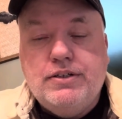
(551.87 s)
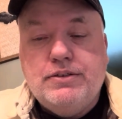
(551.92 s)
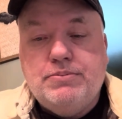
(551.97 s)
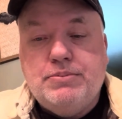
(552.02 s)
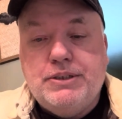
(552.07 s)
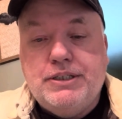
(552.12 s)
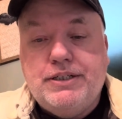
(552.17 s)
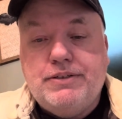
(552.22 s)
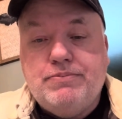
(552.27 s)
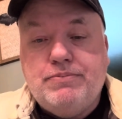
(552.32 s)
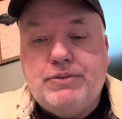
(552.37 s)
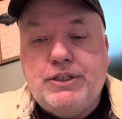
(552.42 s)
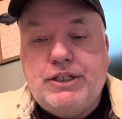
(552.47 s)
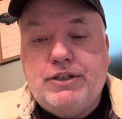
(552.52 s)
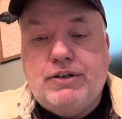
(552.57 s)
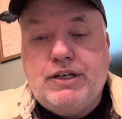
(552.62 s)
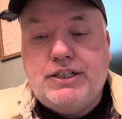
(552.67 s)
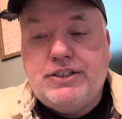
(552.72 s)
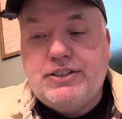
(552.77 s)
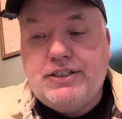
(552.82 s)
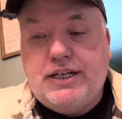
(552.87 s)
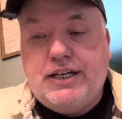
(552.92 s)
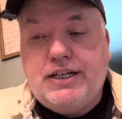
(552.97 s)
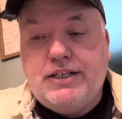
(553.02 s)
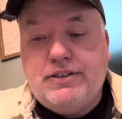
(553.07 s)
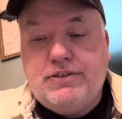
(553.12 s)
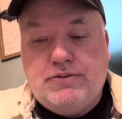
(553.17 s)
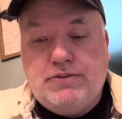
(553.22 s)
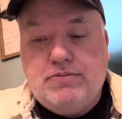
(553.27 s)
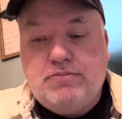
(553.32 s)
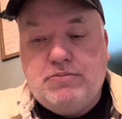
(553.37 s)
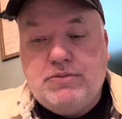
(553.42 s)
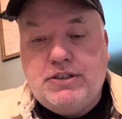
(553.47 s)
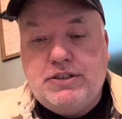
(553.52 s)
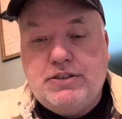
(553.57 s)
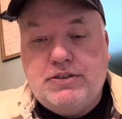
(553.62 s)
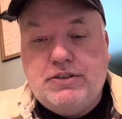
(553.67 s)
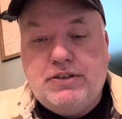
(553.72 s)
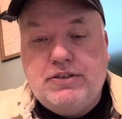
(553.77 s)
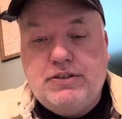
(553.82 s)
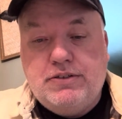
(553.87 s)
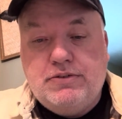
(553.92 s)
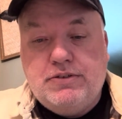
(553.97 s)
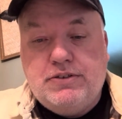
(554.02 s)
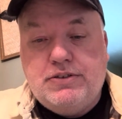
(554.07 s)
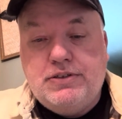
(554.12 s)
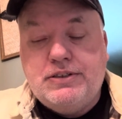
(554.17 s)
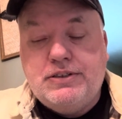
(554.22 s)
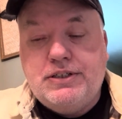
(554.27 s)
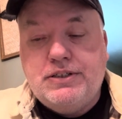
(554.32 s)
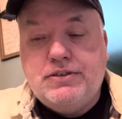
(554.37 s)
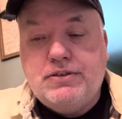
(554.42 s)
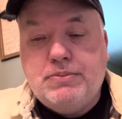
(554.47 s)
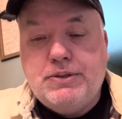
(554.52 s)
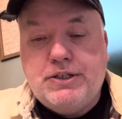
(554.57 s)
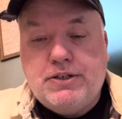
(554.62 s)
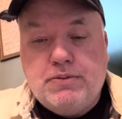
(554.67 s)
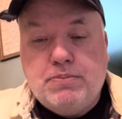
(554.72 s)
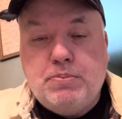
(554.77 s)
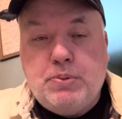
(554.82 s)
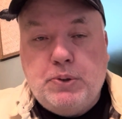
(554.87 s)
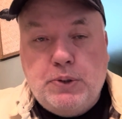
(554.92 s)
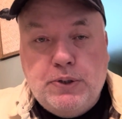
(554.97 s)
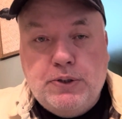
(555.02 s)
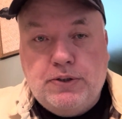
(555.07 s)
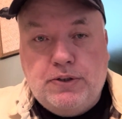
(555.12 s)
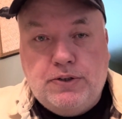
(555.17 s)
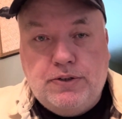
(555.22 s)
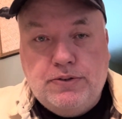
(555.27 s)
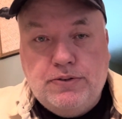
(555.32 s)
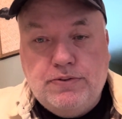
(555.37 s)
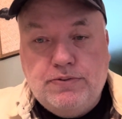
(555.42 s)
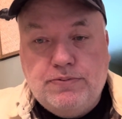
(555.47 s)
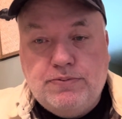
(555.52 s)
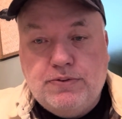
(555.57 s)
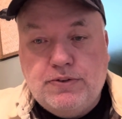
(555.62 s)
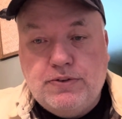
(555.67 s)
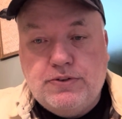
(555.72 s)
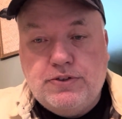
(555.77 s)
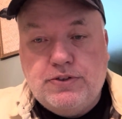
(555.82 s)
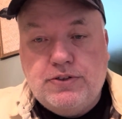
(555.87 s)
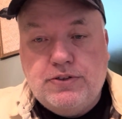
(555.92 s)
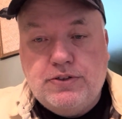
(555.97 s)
But, I decided to get a better book for